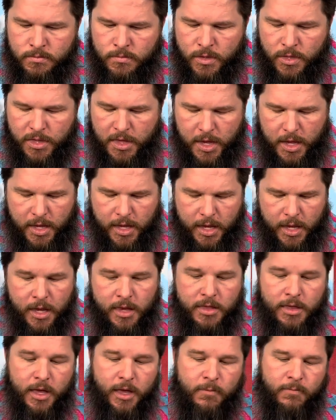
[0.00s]
thinking
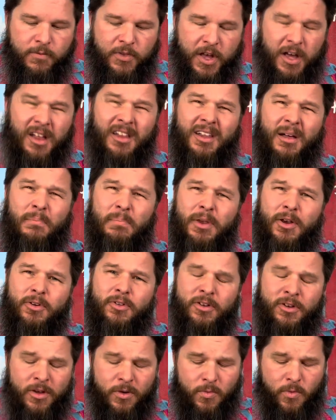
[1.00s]
that the clumpier
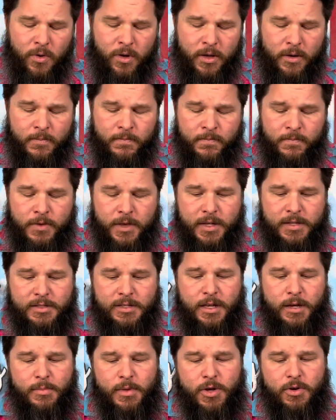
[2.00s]
looking one is
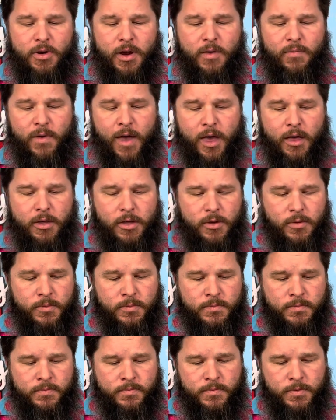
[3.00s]
gonna be great
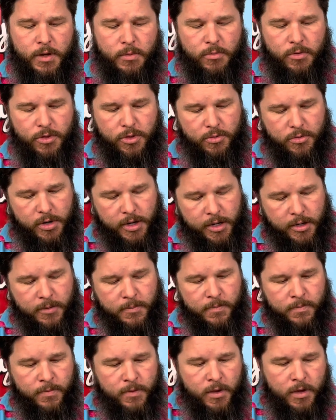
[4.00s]
value, number 3.
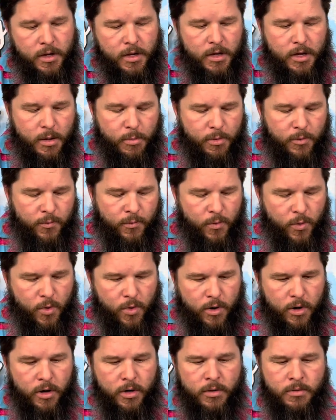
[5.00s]
Number
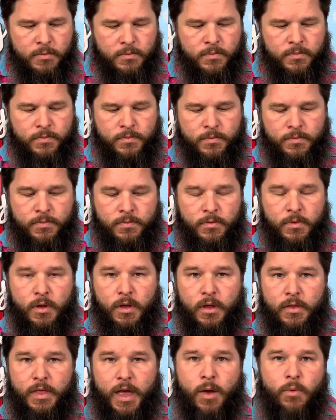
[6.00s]
4,
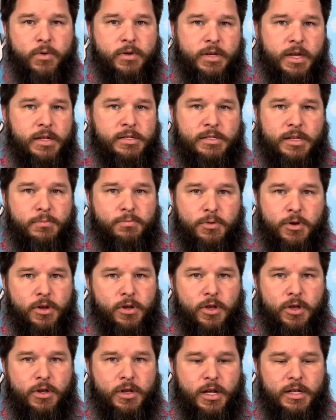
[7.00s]
that one tasted pretty
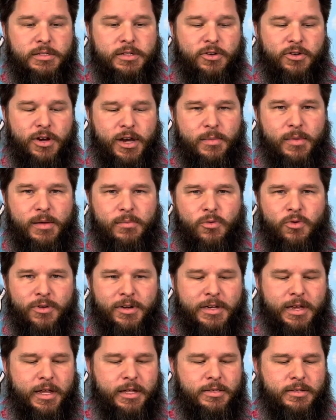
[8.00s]
good, nice and creamy, more
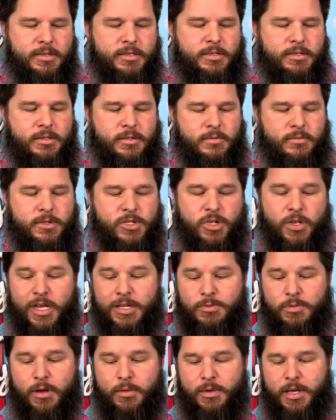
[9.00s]
dense. So that's
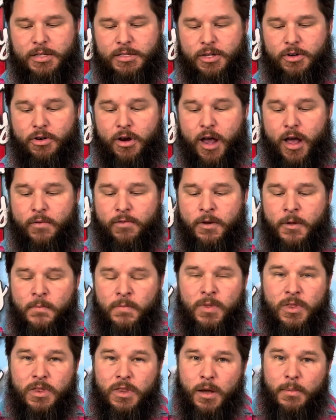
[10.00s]
why I'm guessing Kraft.
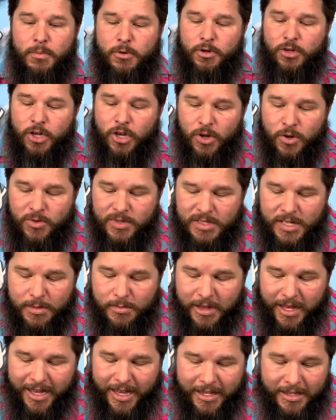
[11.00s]
Number 2 seemed
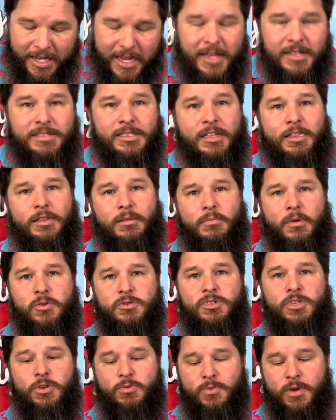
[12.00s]
like it tasted the
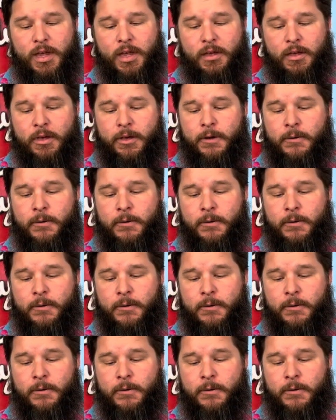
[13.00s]
most unique.